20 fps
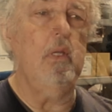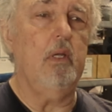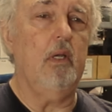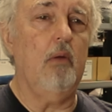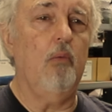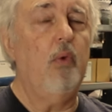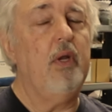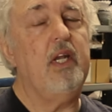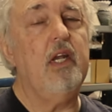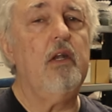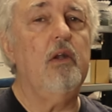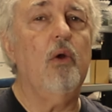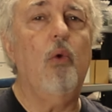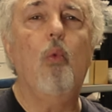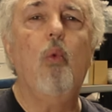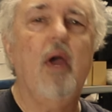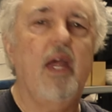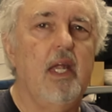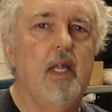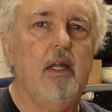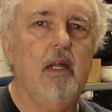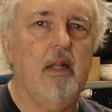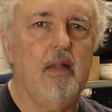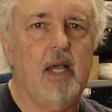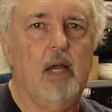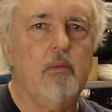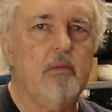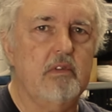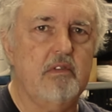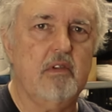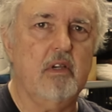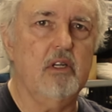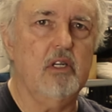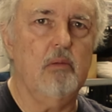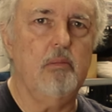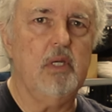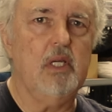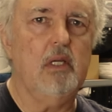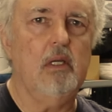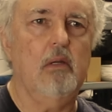And we didn't know when that was going
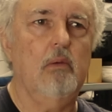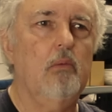to be.